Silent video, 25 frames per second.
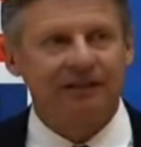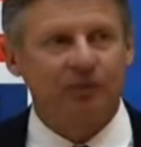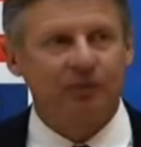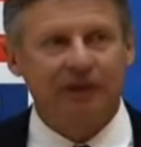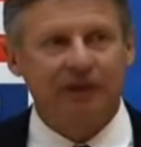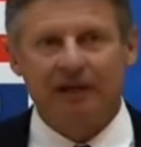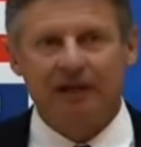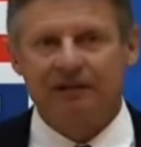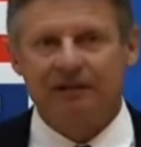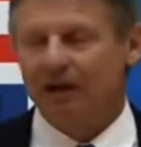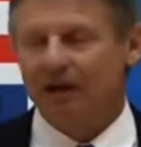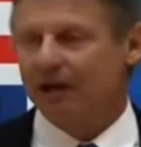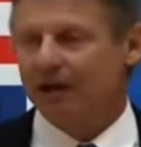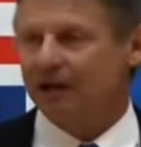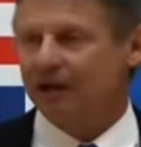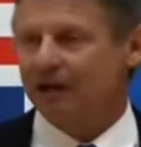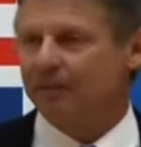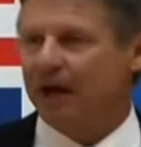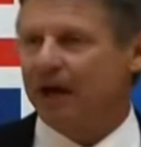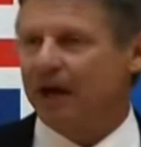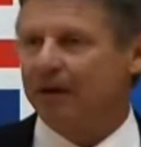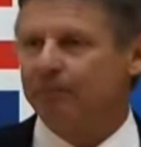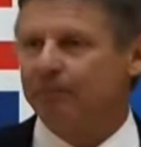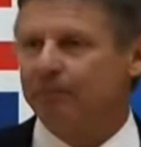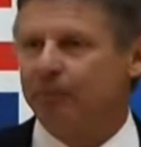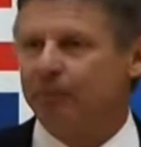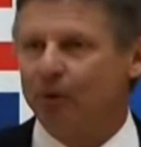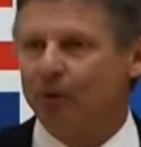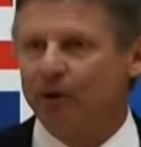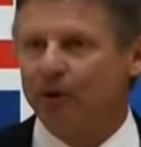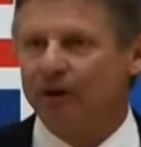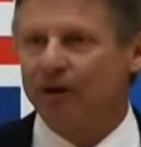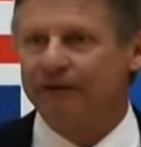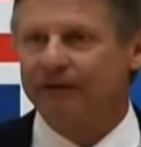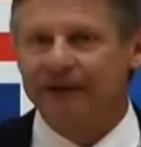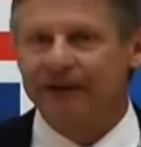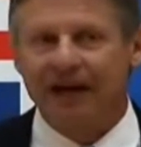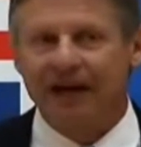when they talk about
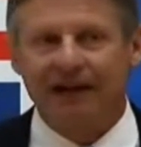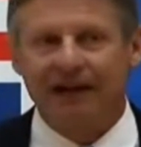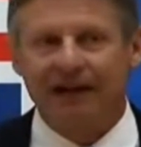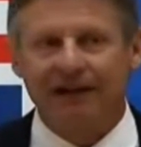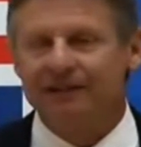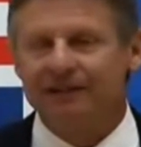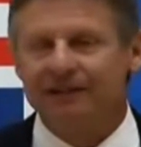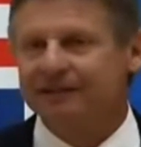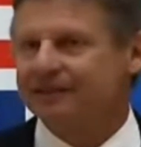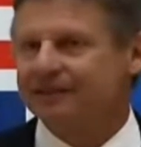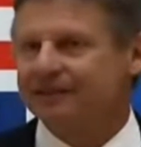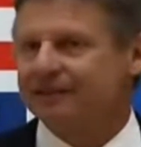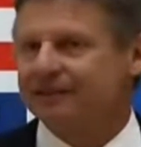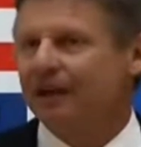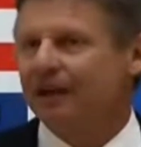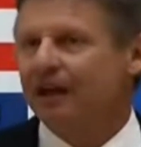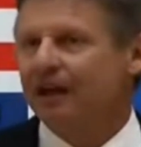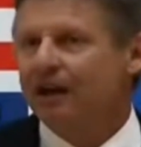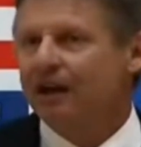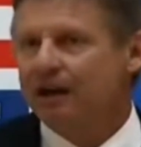border violence,